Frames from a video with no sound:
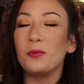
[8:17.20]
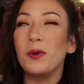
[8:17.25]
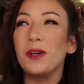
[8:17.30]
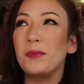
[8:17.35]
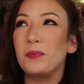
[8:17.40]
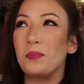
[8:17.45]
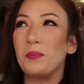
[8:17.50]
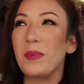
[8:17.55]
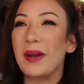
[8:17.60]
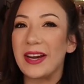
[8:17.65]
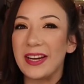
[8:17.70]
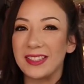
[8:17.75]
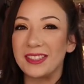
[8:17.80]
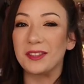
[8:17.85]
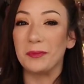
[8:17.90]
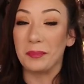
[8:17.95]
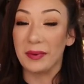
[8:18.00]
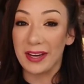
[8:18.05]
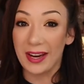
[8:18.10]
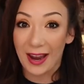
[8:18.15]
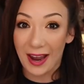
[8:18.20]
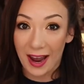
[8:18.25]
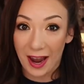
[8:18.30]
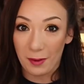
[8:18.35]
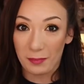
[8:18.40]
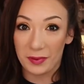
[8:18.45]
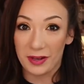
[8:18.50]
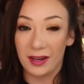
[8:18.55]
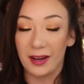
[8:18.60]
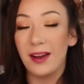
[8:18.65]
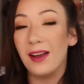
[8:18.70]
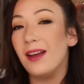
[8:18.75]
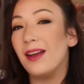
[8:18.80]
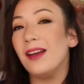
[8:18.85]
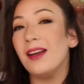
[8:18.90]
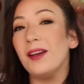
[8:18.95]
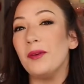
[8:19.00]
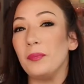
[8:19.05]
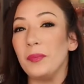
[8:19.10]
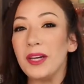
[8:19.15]
what makes me happy.
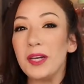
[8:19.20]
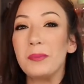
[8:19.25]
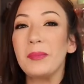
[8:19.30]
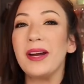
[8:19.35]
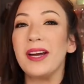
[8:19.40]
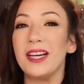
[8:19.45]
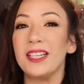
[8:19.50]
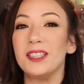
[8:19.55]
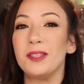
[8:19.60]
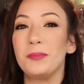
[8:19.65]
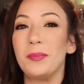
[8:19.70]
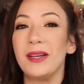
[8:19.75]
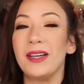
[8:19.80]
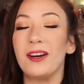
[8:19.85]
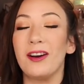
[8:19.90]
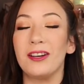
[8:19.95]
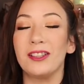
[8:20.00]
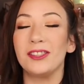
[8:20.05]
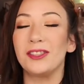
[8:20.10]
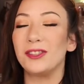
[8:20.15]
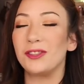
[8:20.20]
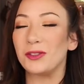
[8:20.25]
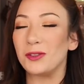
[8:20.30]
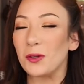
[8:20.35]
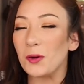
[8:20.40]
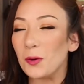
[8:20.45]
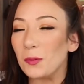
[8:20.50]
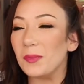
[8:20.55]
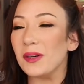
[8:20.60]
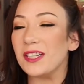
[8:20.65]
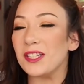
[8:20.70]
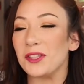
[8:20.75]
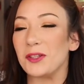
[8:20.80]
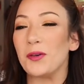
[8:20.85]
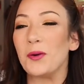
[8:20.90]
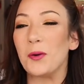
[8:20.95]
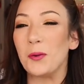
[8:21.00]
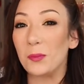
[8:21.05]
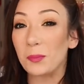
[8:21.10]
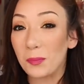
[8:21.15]
Me and my husband are so much
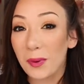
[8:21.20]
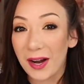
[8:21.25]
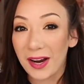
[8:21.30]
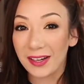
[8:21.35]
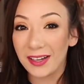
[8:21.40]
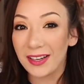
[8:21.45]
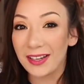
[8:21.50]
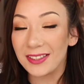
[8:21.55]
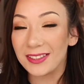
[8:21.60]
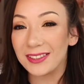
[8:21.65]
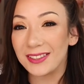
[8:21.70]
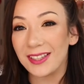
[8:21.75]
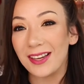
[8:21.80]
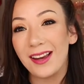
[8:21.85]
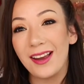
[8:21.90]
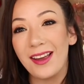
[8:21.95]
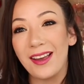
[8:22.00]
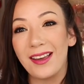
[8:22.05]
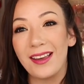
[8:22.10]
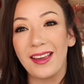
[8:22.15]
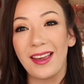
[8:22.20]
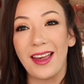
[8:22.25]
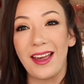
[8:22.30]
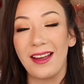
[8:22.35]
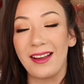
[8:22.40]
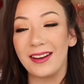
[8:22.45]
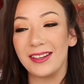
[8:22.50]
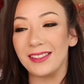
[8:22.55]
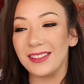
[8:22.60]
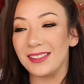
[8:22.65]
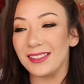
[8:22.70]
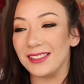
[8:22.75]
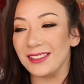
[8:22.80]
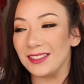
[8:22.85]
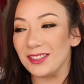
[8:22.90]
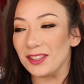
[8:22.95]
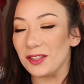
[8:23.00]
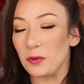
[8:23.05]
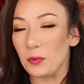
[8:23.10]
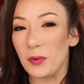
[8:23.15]
homebodies and
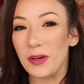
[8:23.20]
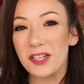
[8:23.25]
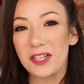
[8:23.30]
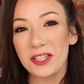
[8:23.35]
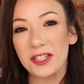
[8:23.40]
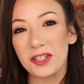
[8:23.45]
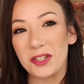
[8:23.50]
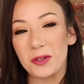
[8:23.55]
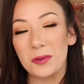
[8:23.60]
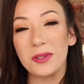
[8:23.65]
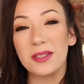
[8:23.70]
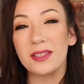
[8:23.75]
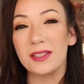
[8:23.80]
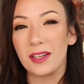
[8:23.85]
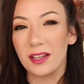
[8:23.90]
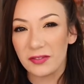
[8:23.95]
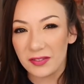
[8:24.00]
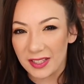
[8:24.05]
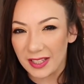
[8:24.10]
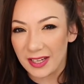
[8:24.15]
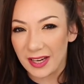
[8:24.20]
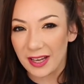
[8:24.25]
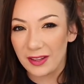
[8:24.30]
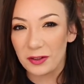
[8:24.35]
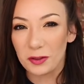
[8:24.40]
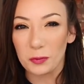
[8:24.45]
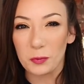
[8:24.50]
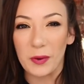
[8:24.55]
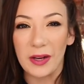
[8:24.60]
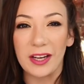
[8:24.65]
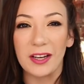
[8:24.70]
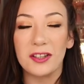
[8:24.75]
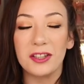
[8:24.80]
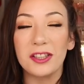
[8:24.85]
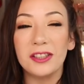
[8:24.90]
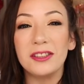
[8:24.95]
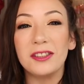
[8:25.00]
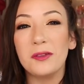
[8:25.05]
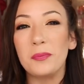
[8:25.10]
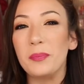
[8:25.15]
we just do stuff together. We
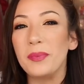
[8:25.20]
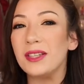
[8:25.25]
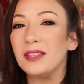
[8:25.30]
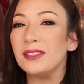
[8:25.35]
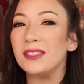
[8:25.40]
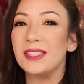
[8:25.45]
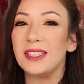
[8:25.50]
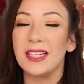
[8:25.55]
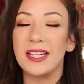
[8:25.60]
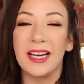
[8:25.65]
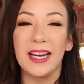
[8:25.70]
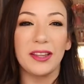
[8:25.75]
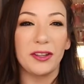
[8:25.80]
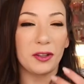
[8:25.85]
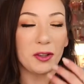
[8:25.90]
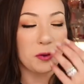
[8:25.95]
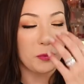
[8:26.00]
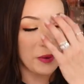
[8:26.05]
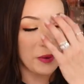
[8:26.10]
cook meals together.